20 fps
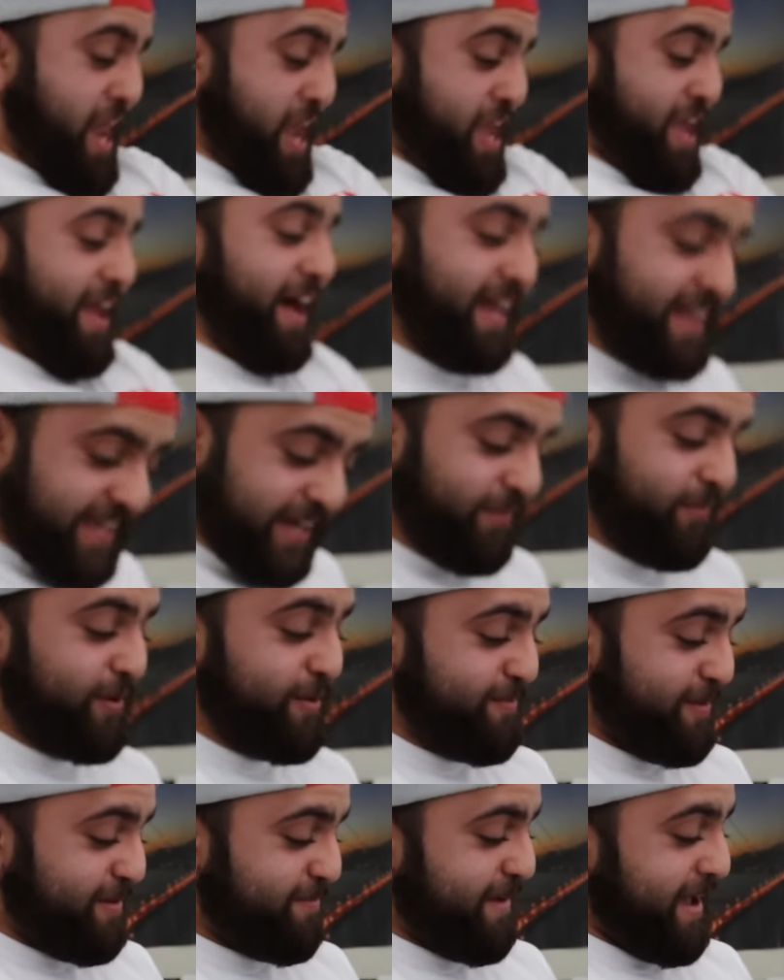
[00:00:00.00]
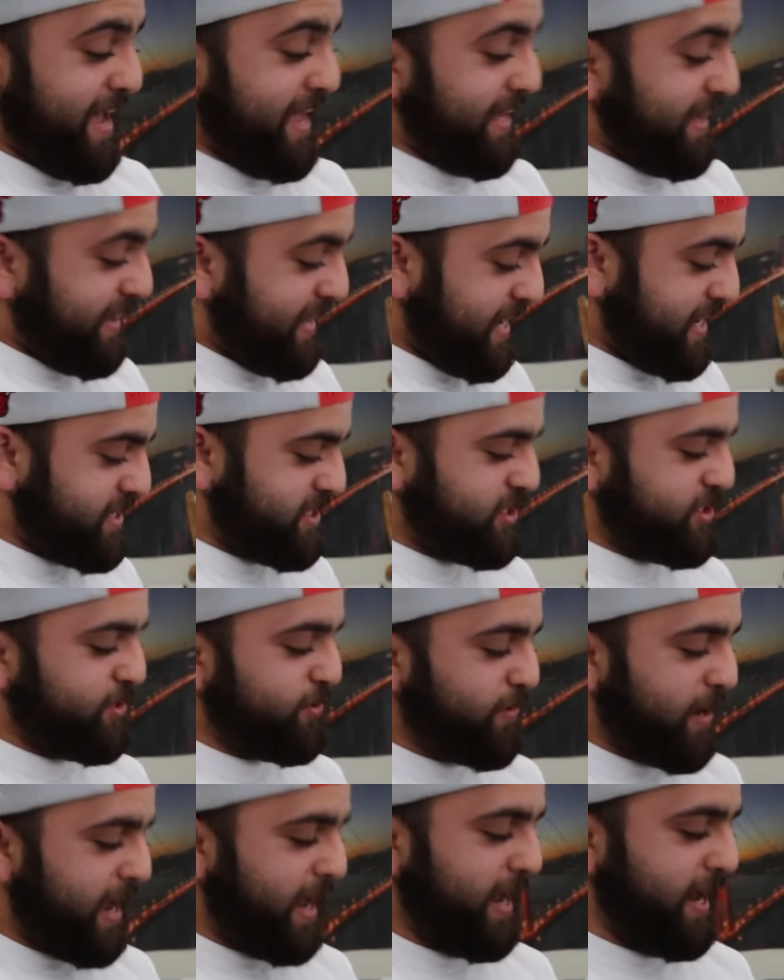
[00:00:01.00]
Nothing would be made. This
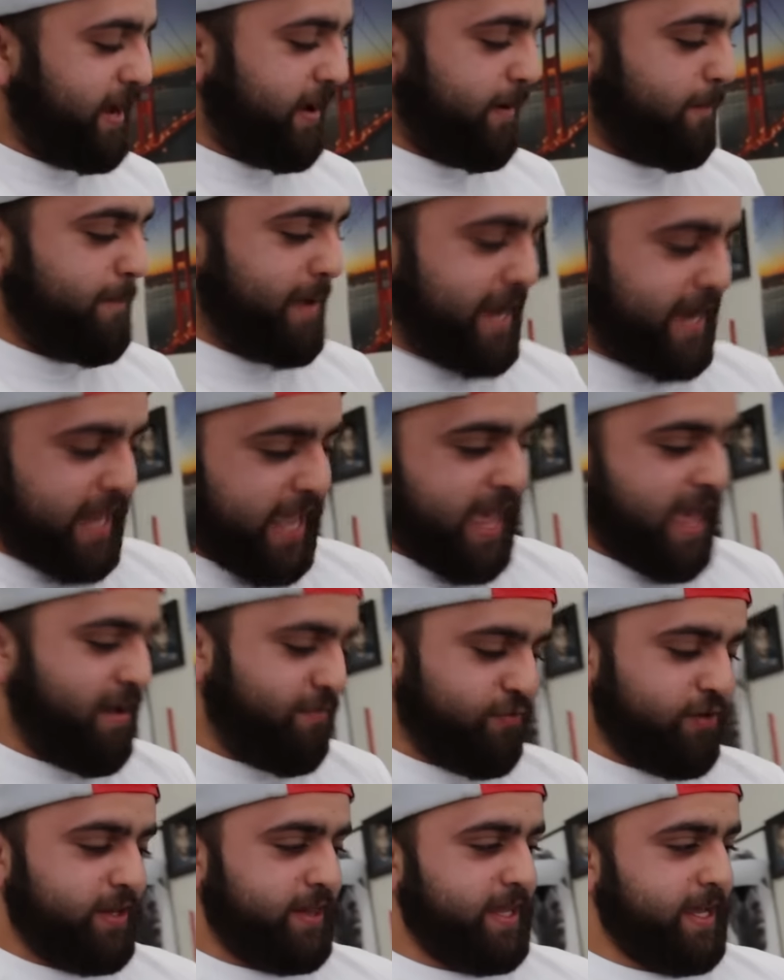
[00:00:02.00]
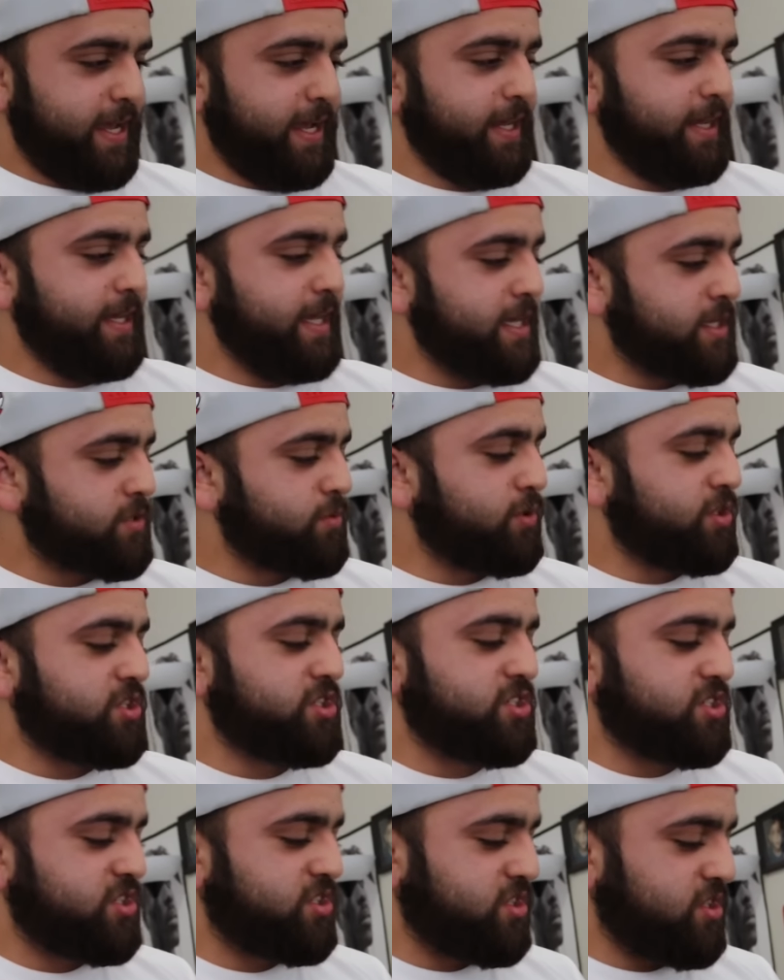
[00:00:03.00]
shoe right here made everything. This
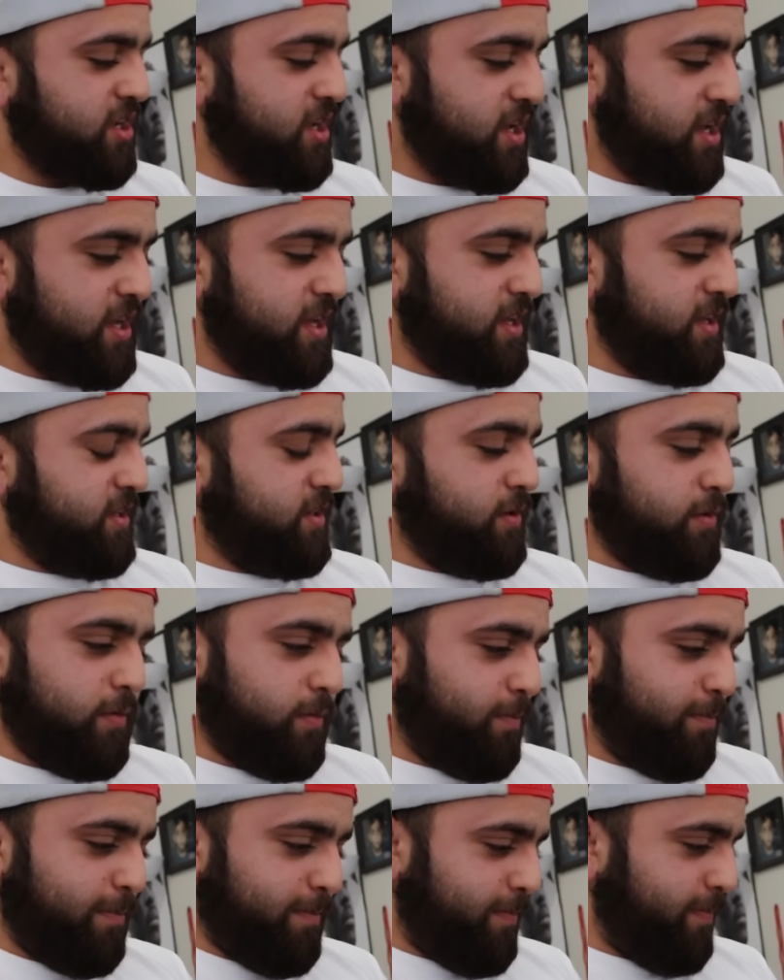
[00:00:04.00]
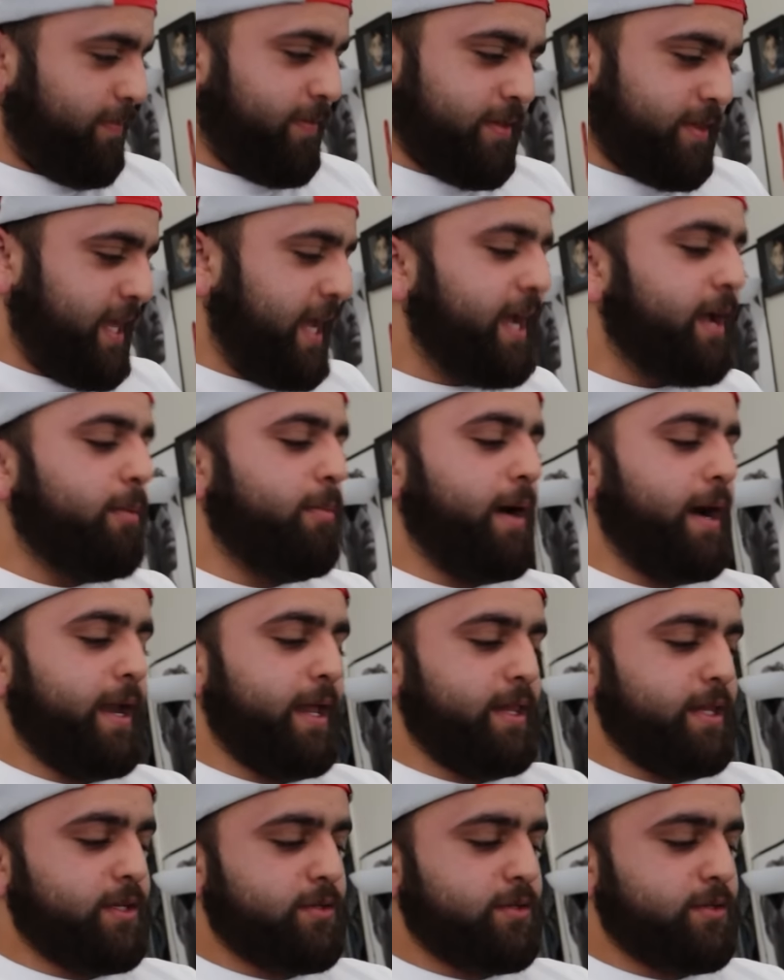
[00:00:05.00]
was, think about it.